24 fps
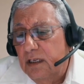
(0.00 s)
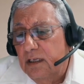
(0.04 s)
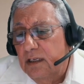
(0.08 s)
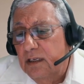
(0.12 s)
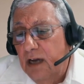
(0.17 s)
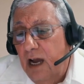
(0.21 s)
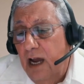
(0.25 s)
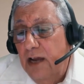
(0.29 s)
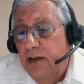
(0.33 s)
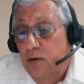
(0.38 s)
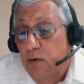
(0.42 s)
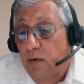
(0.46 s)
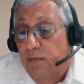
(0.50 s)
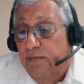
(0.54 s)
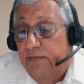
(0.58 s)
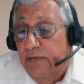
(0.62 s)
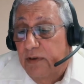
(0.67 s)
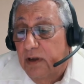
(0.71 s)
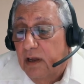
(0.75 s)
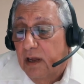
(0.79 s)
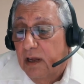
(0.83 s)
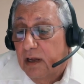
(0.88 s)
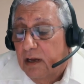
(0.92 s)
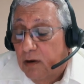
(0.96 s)
kind of
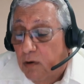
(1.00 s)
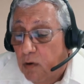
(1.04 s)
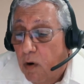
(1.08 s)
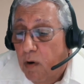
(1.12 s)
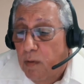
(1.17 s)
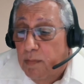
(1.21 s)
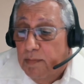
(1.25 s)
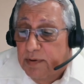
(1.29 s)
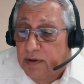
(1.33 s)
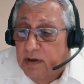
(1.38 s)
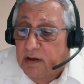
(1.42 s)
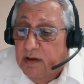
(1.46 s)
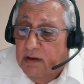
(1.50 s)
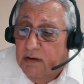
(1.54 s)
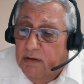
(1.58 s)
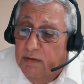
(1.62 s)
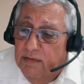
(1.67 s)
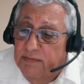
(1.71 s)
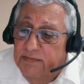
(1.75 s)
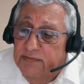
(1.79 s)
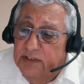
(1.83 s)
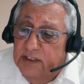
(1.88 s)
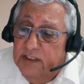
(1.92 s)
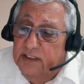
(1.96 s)
a copy
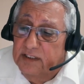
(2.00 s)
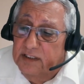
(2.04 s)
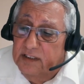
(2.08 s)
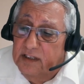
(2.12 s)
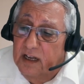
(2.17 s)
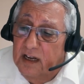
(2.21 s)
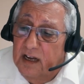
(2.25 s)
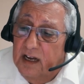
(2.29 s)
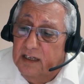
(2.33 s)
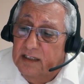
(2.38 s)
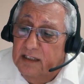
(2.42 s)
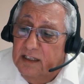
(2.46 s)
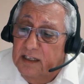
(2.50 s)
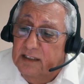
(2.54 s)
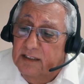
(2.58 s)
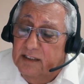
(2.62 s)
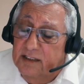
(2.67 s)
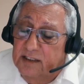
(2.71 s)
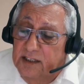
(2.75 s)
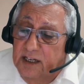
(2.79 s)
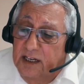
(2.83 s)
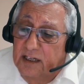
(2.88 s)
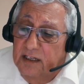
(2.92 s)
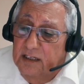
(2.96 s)
of the struct
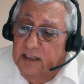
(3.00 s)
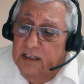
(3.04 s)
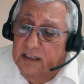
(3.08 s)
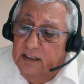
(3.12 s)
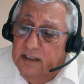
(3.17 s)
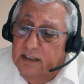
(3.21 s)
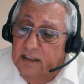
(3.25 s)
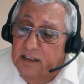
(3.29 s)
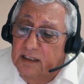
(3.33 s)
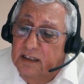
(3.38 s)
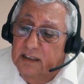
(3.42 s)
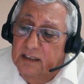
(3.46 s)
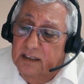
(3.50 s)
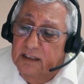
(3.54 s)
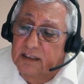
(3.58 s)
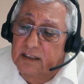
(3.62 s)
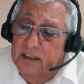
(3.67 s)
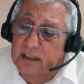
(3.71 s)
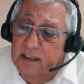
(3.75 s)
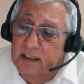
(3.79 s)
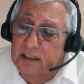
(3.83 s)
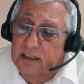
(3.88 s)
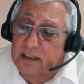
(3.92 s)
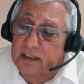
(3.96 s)
extended
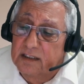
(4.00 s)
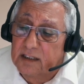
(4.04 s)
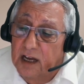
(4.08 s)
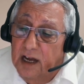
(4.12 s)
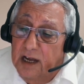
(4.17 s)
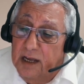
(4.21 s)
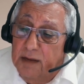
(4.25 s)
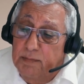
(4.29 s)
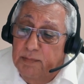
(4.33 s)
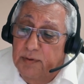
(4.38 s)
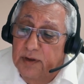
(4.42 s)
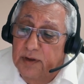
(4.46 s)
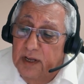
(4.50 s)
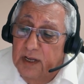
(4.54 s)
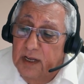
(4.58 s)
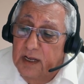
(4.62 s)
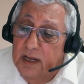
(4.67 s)
type,